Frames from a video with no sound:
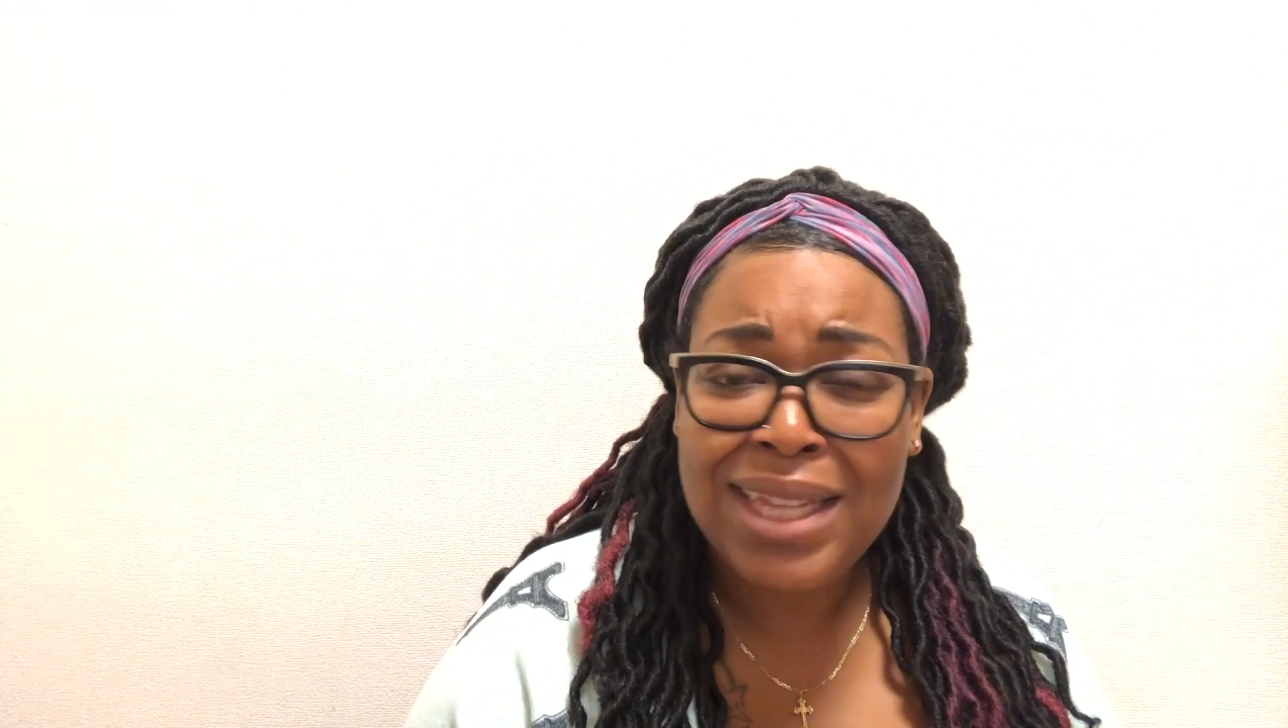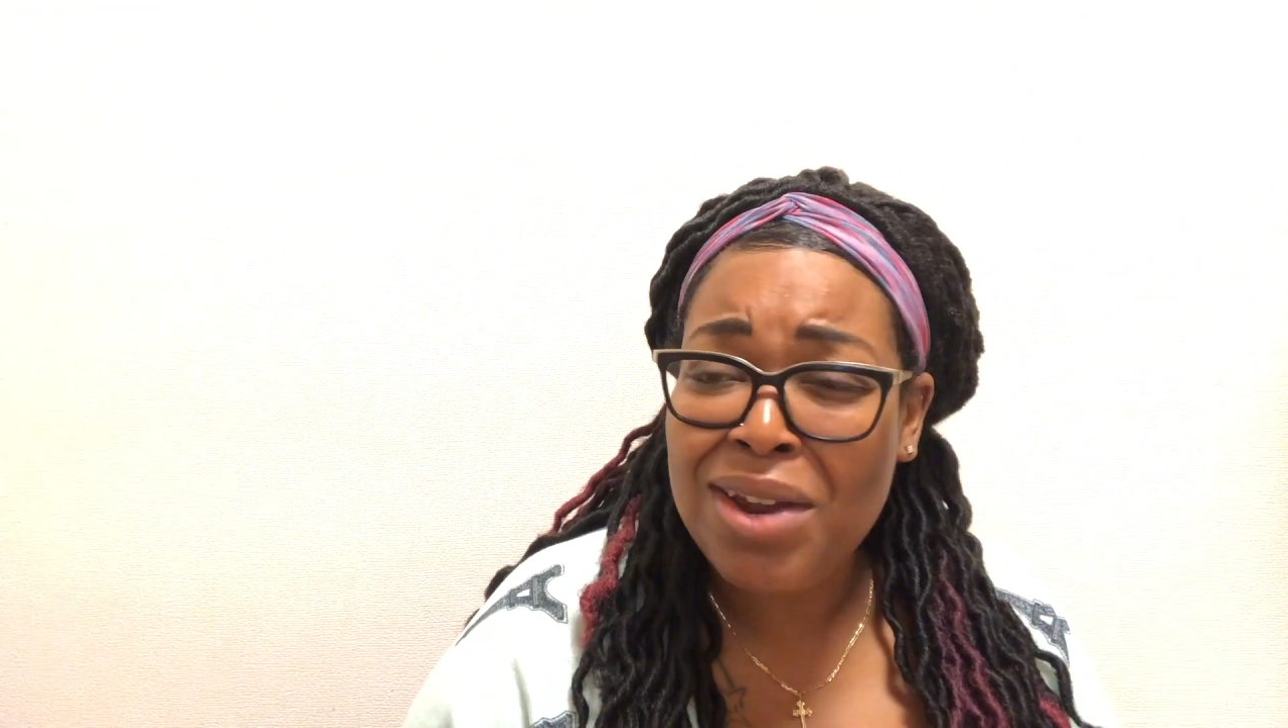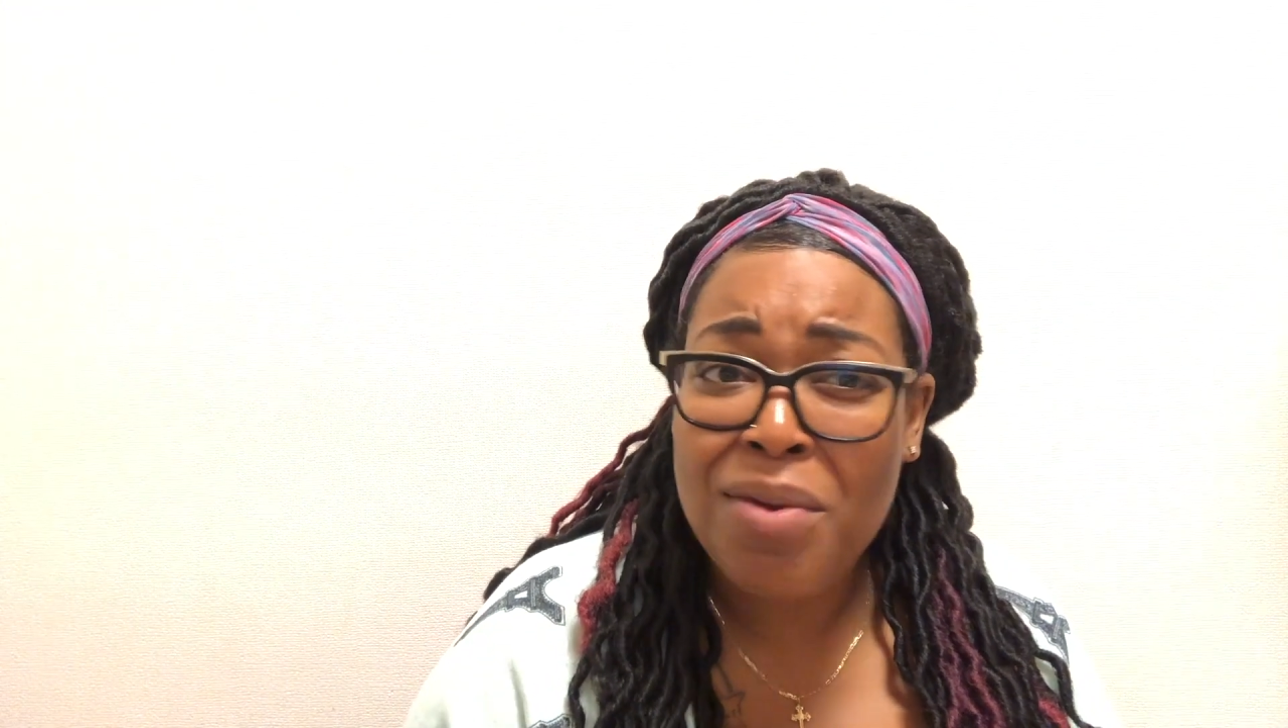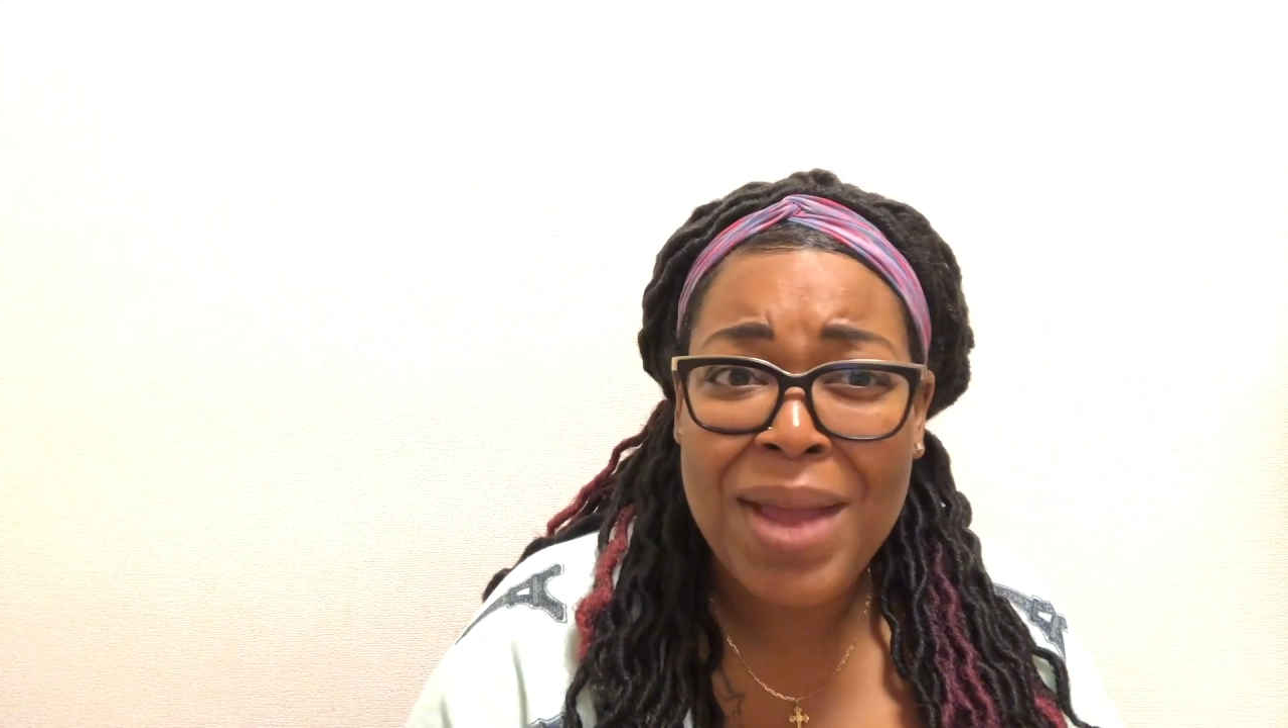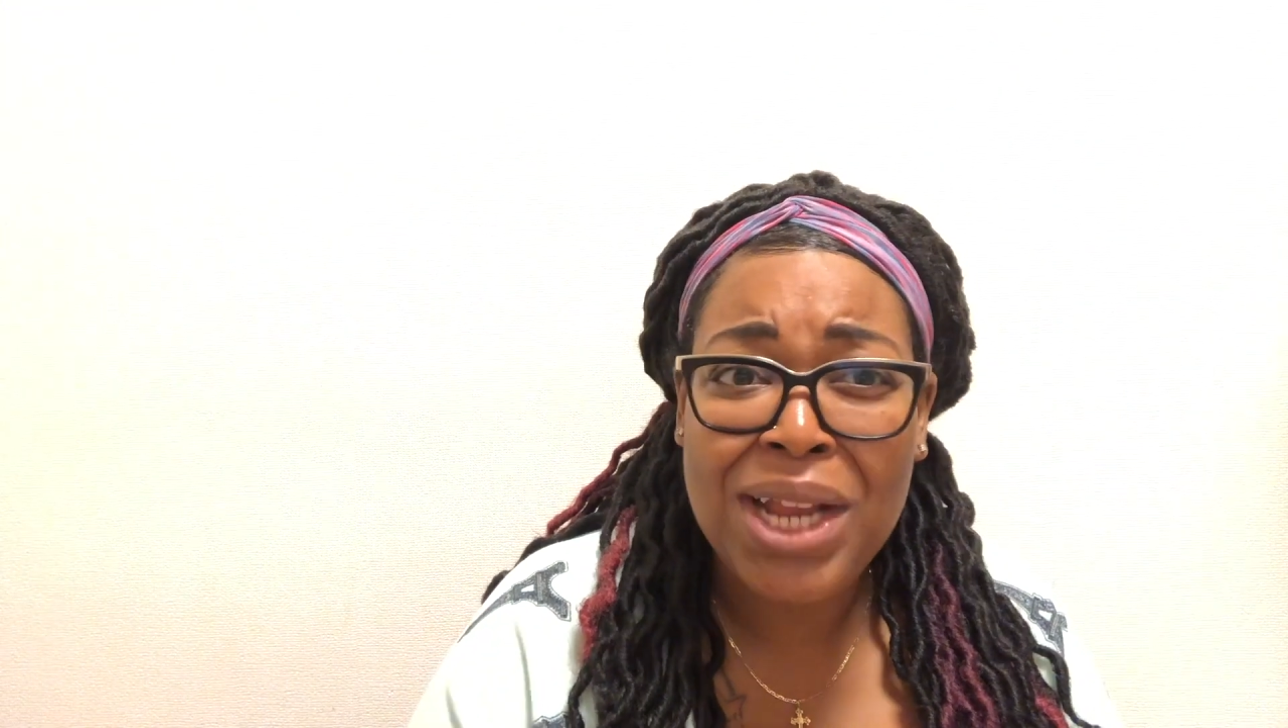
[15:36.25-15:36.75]
That
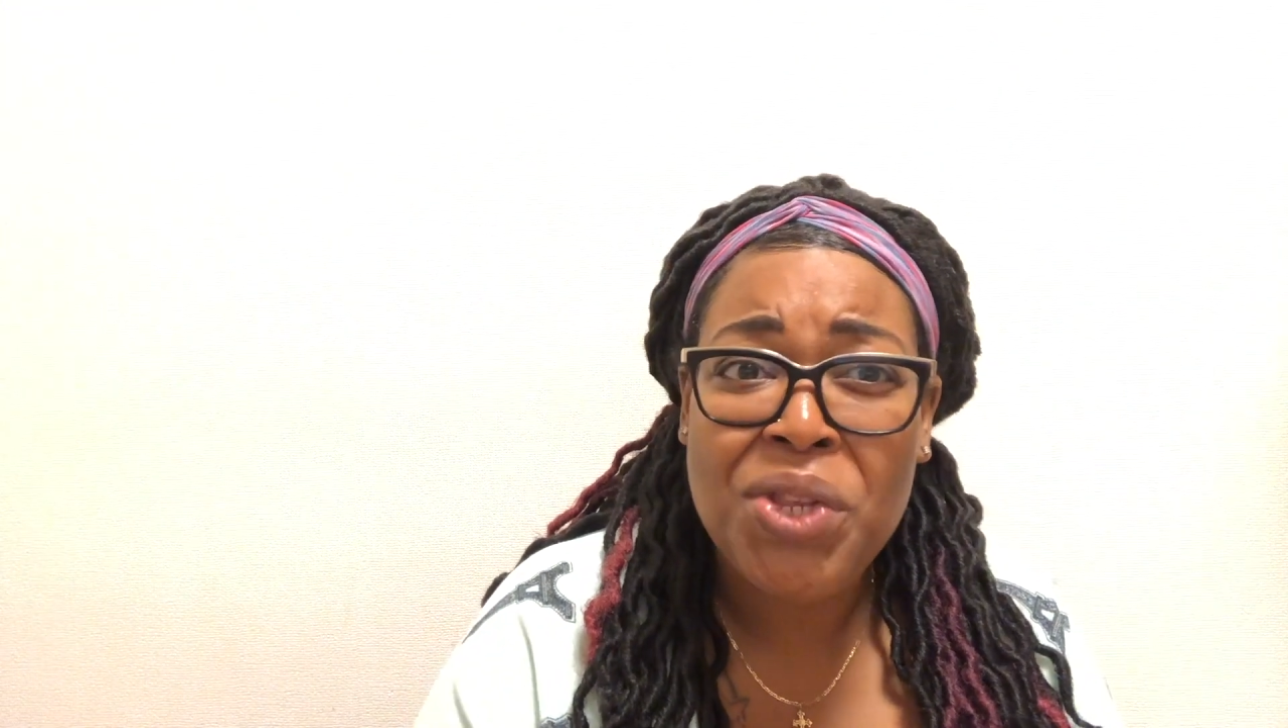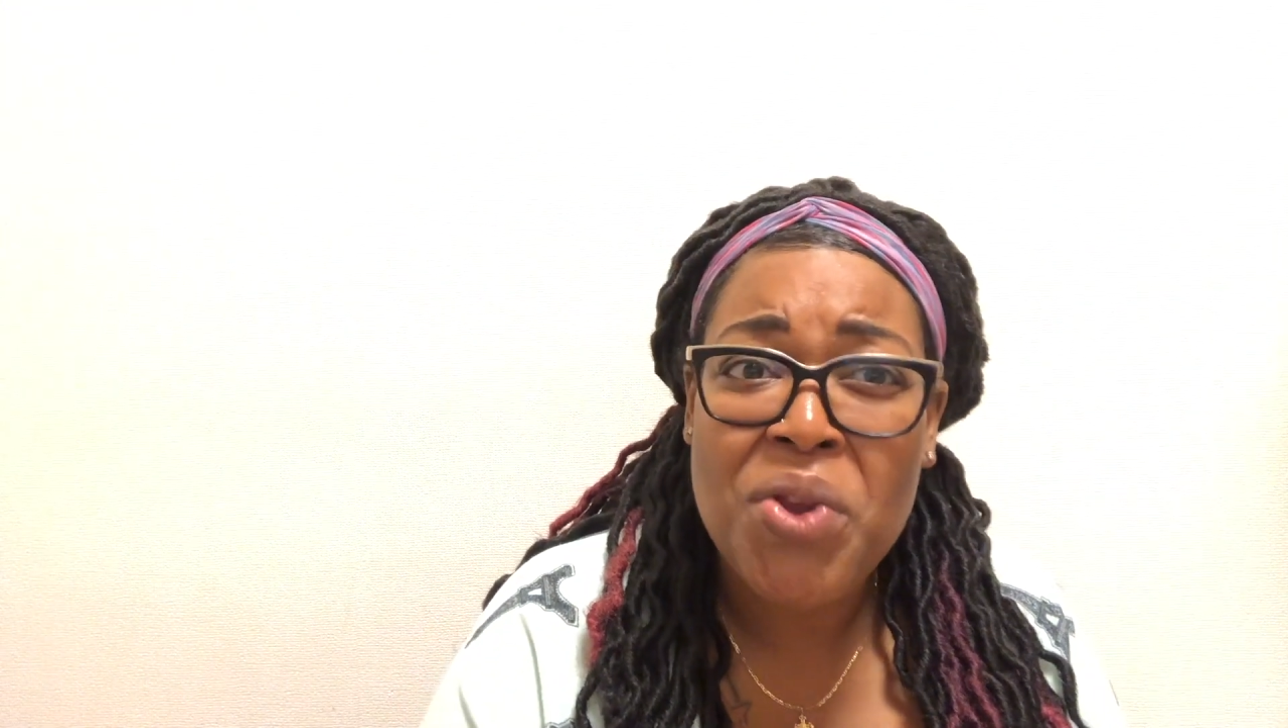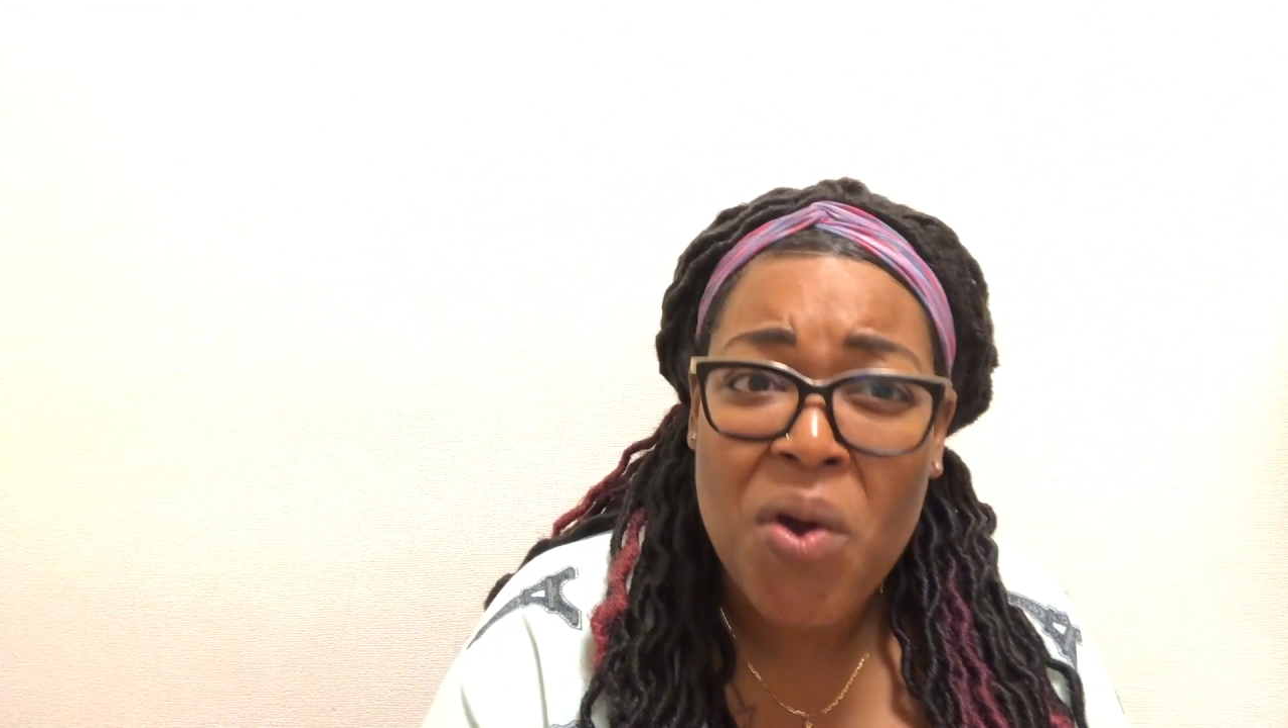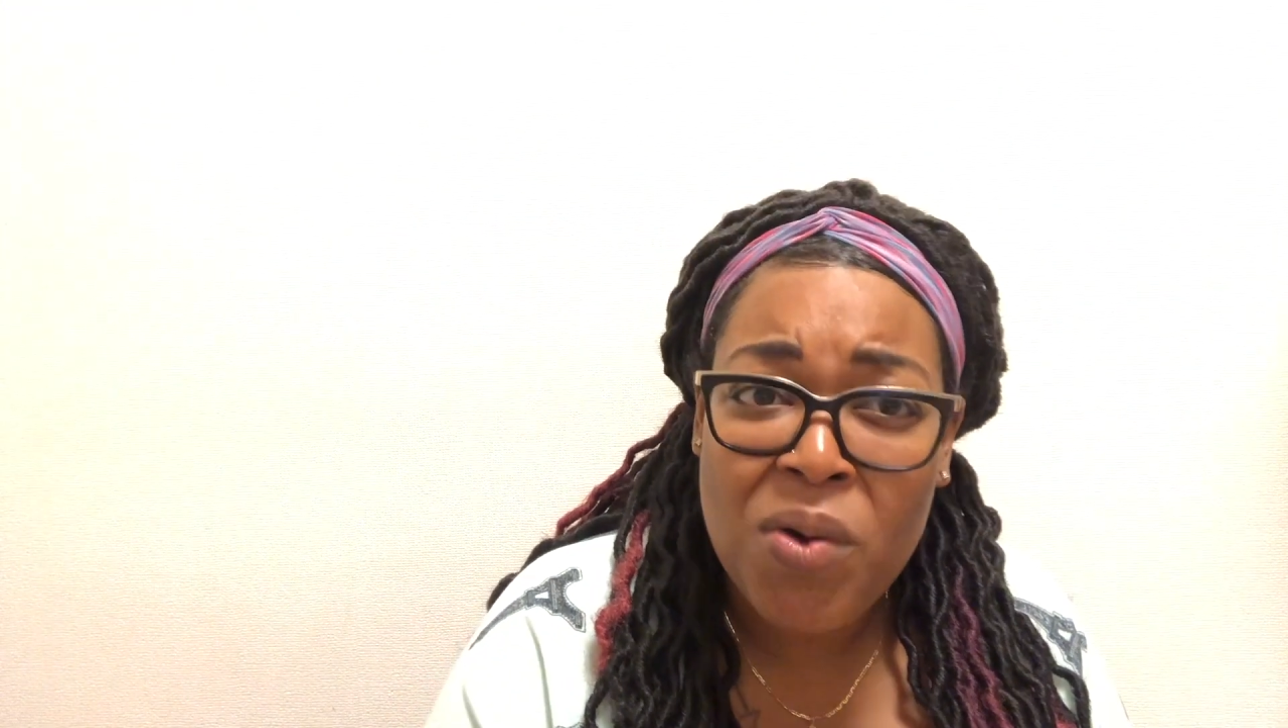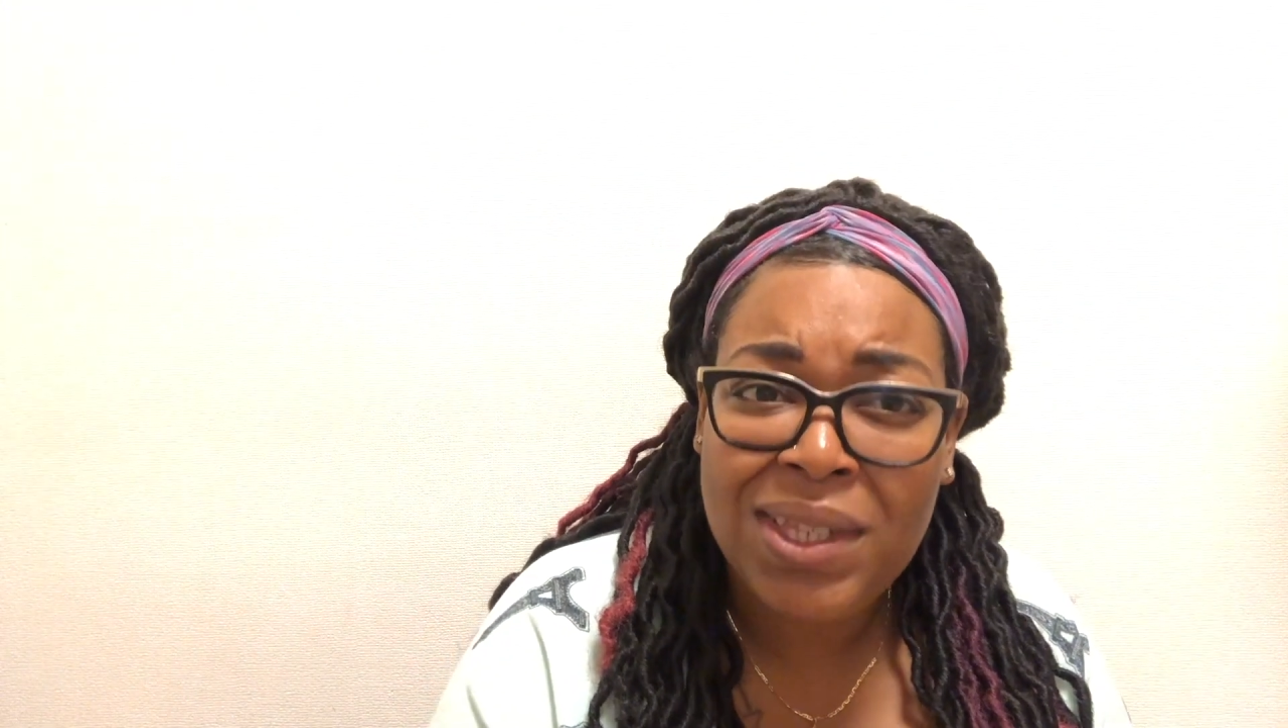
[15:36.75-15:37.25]
don't make no